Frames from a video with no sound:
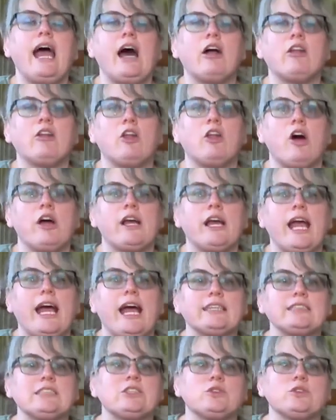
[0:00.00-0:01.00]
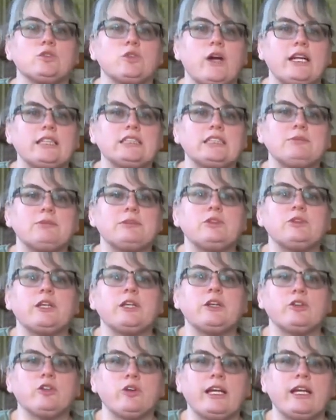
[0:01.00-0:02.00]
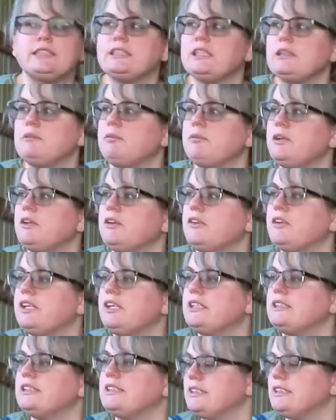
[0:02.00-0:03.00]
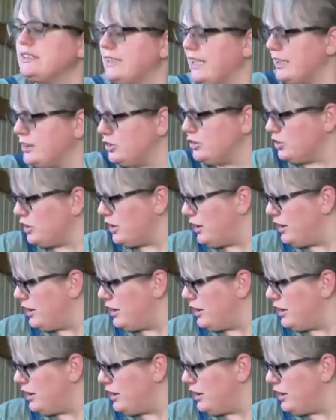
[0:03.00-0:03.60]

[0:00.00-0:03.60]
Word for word: how long it has to rest between grazing periods, etc.